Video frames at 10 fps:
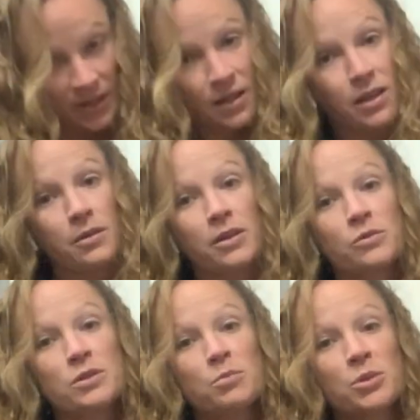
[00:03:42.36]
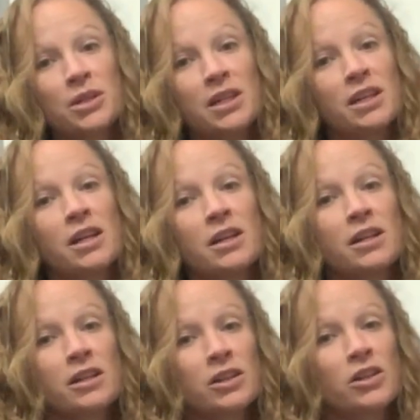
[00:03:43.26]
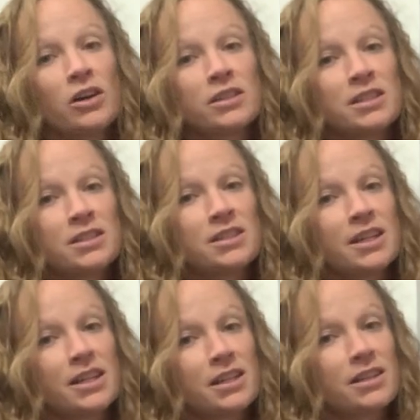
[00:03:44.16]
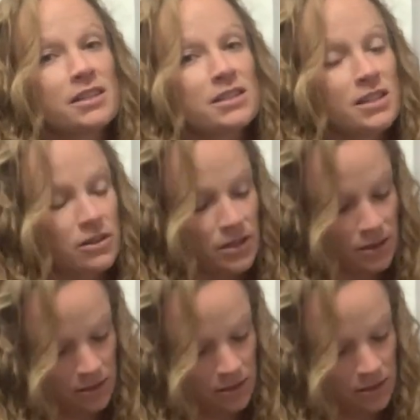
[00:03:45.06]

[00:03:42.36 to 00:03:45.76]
And it was pretty locked in tight in this area.